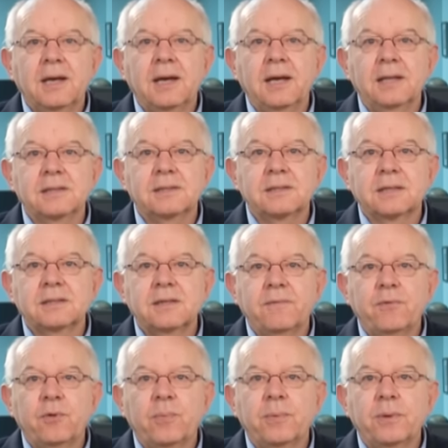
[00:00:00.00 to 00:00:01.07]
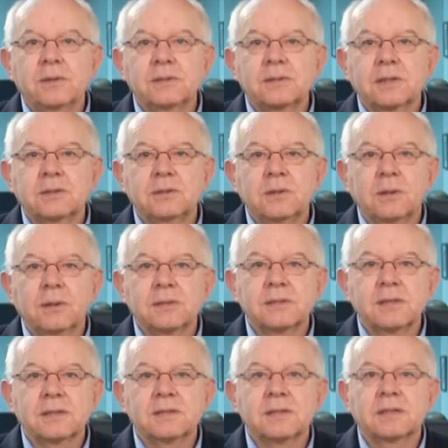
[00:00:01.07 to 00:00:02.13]
and 64.6 euro
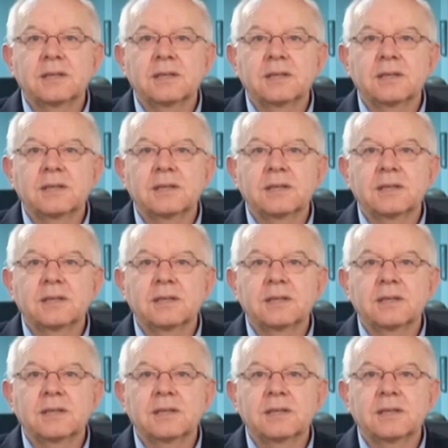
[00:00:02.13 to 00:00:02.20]
cents.